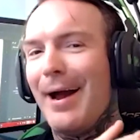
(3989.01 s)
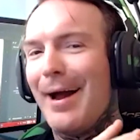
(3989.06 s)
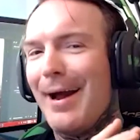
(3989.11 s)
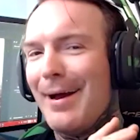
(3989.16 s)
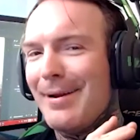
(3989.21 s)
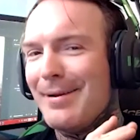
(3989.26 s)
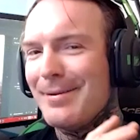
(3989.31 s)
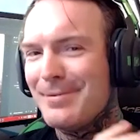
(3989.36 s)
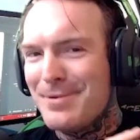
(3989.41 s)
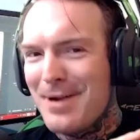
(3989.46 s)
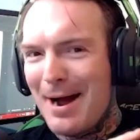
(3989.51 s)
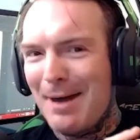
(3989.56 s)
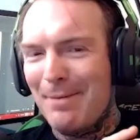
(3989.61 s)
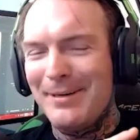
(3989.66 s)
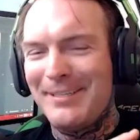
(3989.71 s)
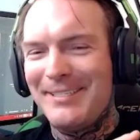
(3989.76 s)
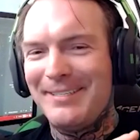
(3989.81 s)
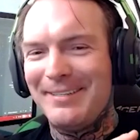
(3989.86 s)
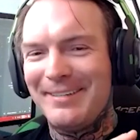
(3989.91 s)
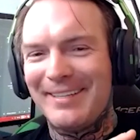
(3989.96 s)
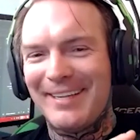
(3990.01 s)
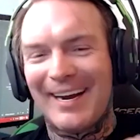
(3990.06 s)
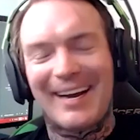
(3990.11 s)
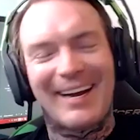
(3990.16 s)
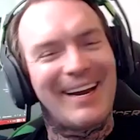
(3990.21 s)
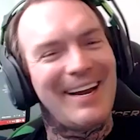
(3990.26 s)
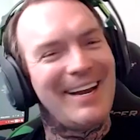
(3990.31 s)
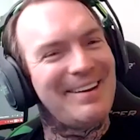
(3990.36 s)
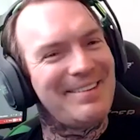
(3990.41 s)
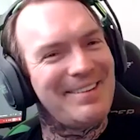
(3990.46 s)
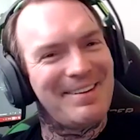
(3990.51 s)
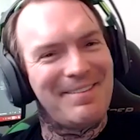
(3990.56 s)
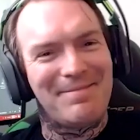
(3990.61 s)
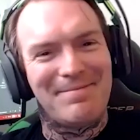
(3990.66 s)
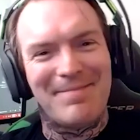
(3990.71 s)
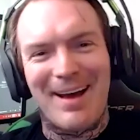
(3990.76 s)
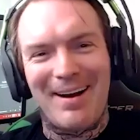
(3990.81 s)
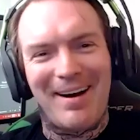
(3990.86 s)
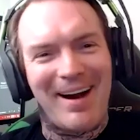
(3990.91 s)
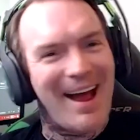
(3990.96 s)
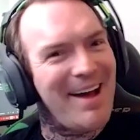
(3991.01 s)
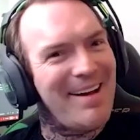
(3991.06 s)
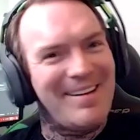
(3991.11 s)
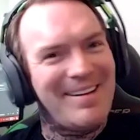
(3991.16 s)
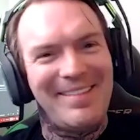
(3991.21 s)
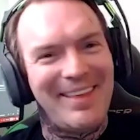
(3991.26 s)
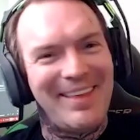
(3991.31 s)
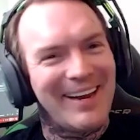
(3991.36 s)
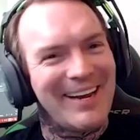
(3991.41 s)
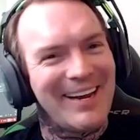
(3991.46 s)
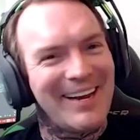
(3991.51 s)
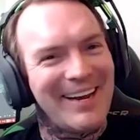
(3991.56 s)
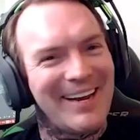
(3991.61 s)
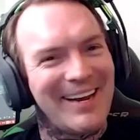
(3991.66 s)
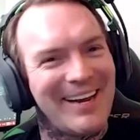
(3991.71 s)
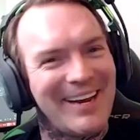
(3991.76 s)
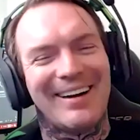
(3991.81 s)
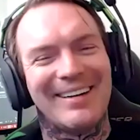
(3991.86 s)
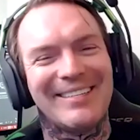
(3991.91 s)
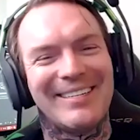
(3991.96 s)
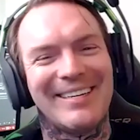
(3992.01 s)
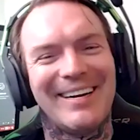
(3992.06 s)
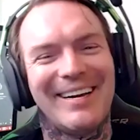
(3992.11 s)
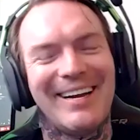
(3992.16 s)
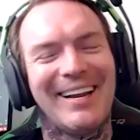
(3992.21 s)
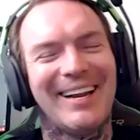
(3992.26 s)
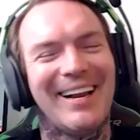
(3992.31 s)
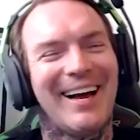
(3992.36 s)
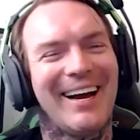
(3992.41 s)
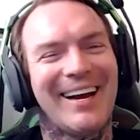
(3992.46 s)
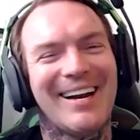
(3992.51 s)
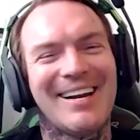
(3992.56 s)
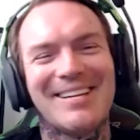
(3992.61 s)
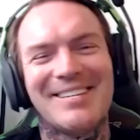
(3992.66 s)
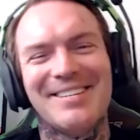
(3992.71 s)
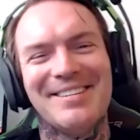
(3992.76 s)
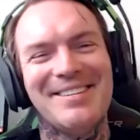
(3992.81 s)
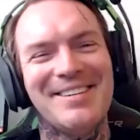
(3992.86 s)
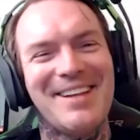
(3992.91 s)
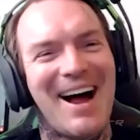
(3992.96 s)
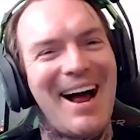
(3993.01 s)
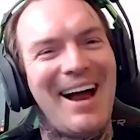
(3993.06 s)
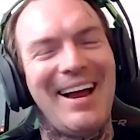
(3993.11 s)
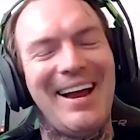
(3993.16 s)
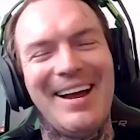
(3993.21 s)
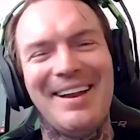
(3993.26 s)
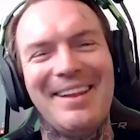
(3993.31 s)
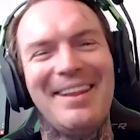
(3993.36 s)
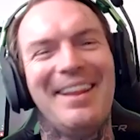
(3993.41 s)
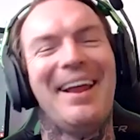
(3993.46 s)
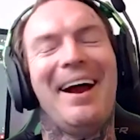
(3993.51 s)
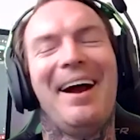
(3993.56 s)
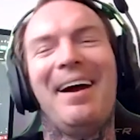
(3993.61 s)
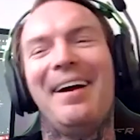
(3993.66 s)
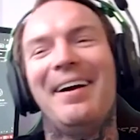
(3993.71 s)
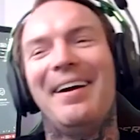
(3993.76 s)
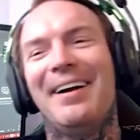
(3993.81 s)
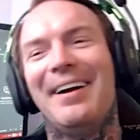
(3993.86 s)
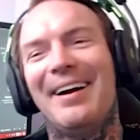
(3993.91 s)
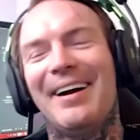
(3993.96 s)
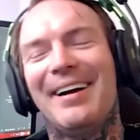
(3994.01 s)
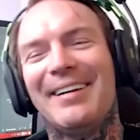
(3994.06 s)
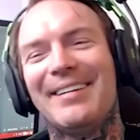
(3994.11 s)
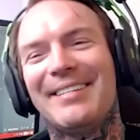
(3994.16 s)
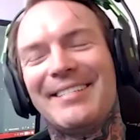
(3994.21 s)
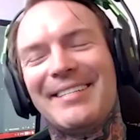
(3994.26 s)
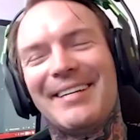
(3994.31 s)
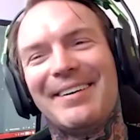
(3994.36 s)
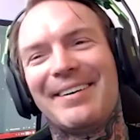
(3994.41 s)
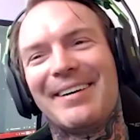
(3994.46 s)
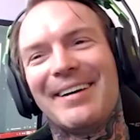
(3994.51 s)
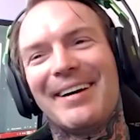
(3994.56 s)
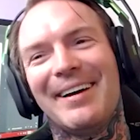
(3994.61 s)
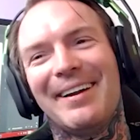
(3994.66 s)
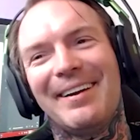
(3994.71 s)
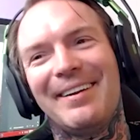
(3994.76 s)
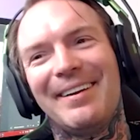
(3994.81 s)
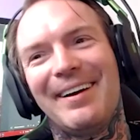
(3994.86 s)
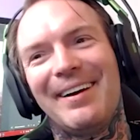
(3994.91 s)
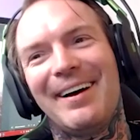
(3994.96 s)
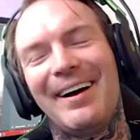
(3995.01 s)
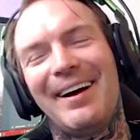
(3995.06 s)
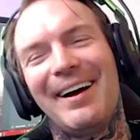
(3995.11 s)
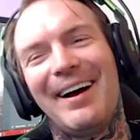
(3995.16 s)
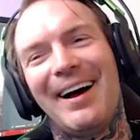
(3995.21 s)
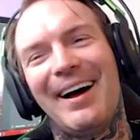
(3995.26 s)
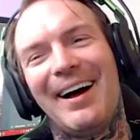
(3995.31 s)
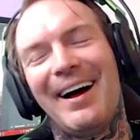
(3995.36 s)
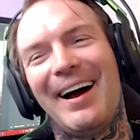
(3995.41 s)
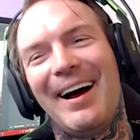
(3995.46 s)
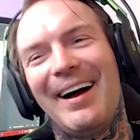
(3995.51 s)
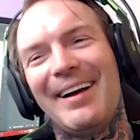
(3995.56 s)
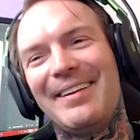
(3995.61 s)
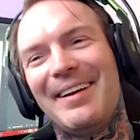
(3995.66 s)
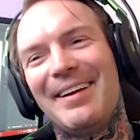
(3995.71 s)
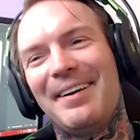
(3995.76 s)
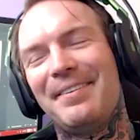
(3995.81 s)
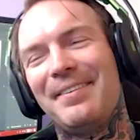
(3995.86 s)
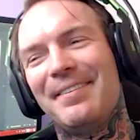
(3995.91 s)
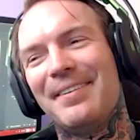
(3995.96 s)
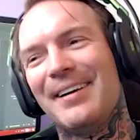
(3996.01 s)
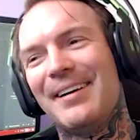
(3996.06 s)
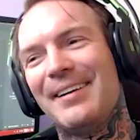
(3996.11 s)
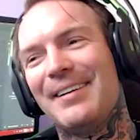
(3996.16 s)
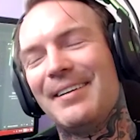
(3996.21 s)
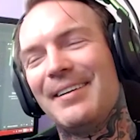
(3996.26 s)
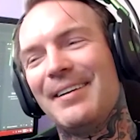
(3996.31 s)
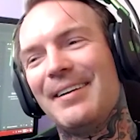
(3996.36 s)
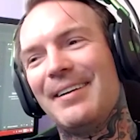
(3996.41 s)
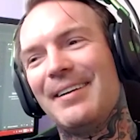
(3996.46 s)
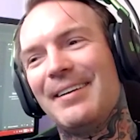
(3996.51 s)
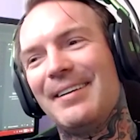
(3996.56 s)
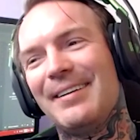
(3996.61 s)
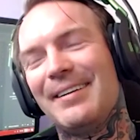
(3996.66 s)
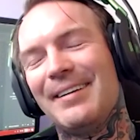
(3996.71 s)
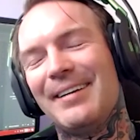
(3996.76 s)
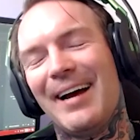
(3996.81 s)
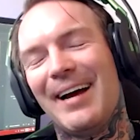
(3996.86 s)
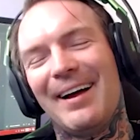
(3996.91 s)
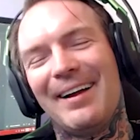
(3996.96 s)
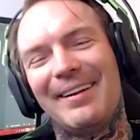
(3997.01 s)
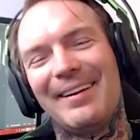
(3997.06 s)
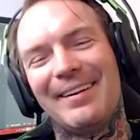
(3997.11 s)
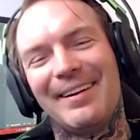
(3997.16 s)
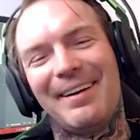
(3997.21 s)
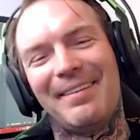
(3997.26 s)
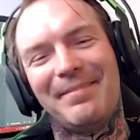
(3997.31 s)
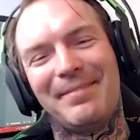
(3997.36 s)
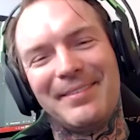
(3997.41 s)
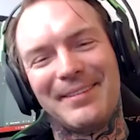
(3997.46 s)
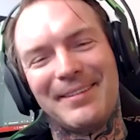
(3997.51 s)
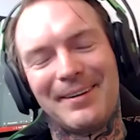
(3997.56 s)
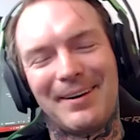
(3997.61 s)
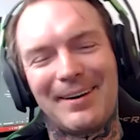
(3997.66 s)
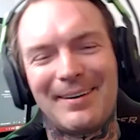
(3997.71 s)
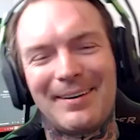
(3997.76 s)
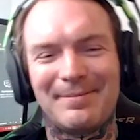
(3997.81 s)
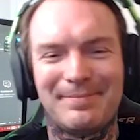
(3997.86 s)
It is not what you think. It, no matter how you think it starts, like, it is not in there. It's so good. So, I definitely... yeah, love Berserk.